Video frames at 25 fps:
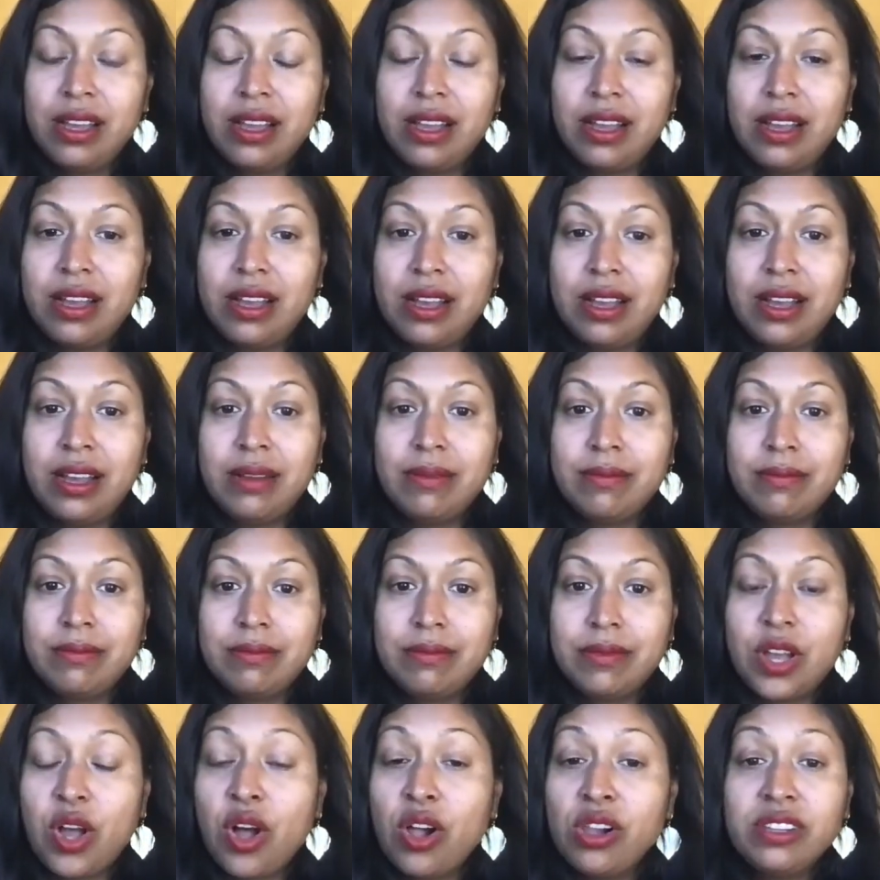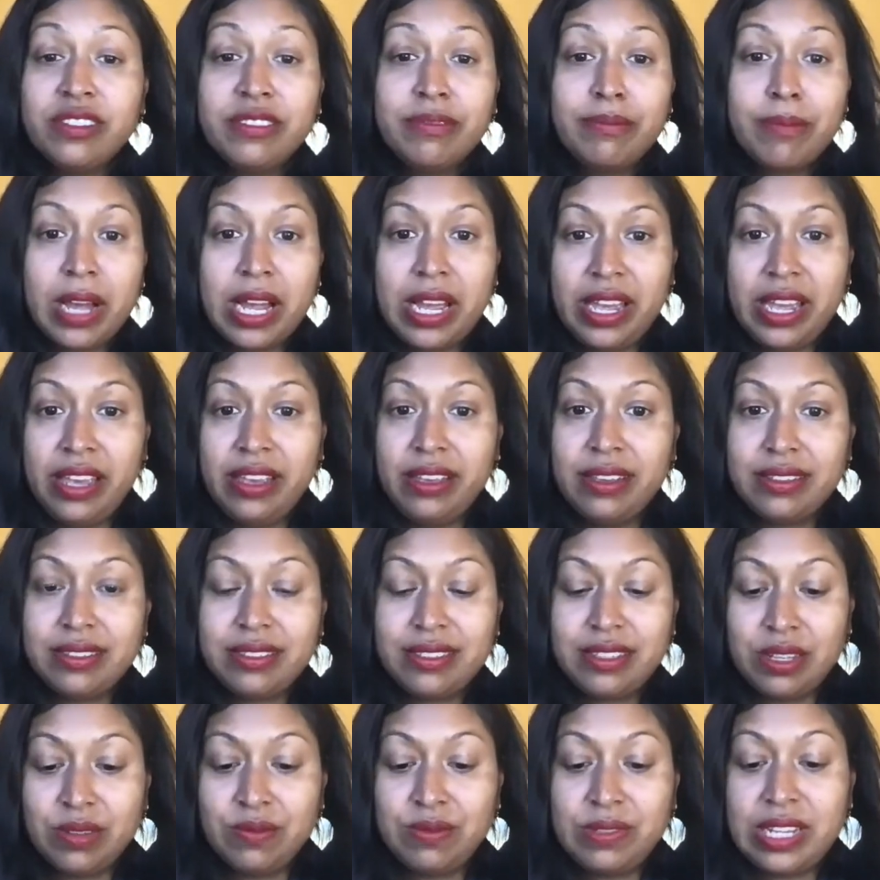All of my
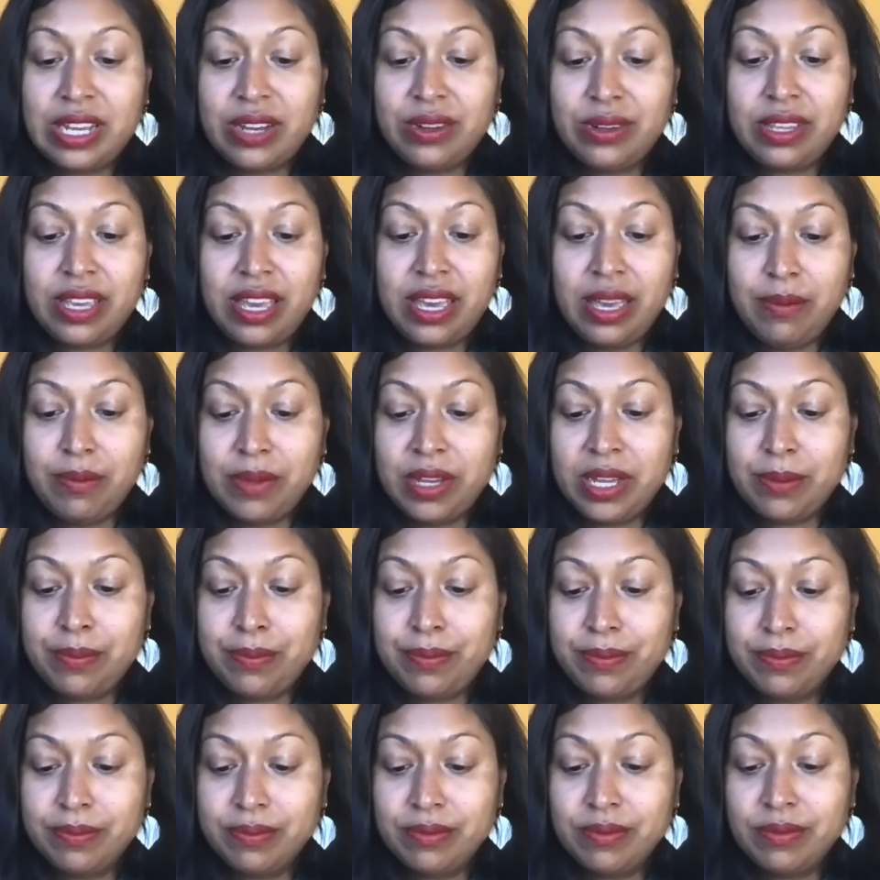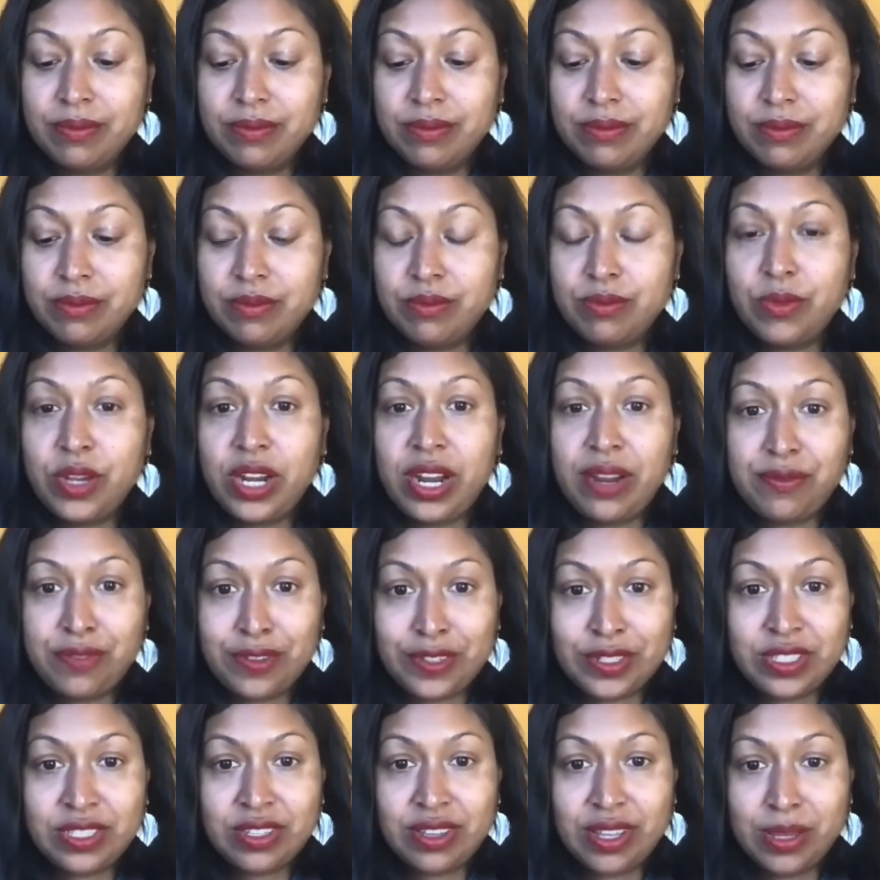self-doubt came up when I
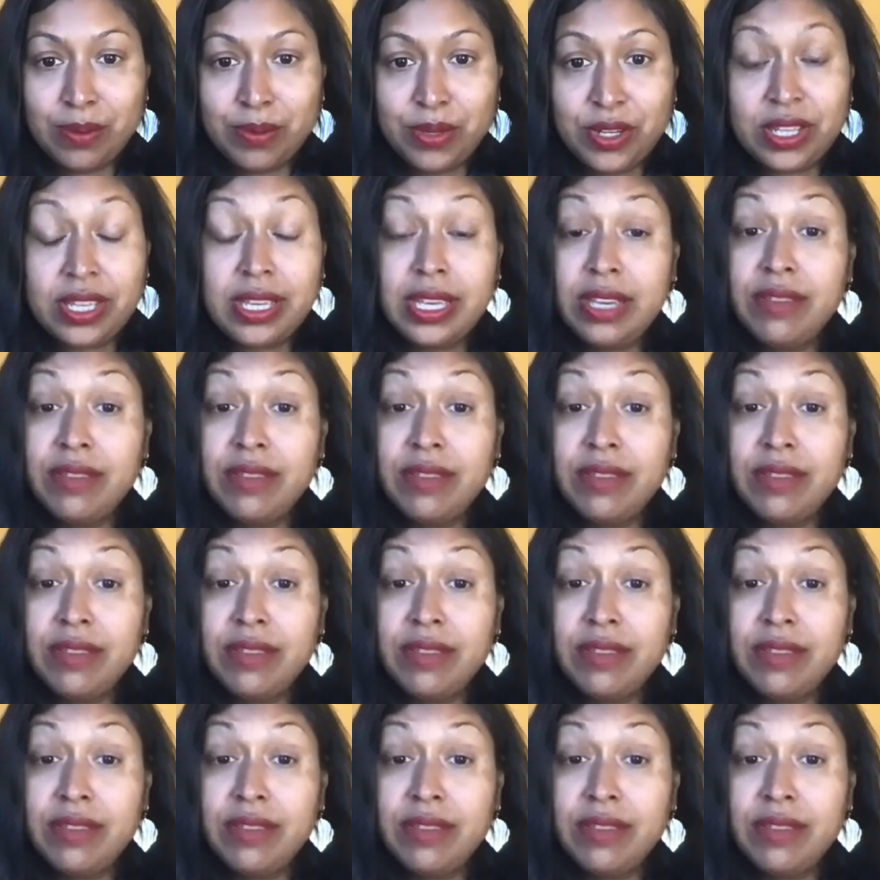first saw the book.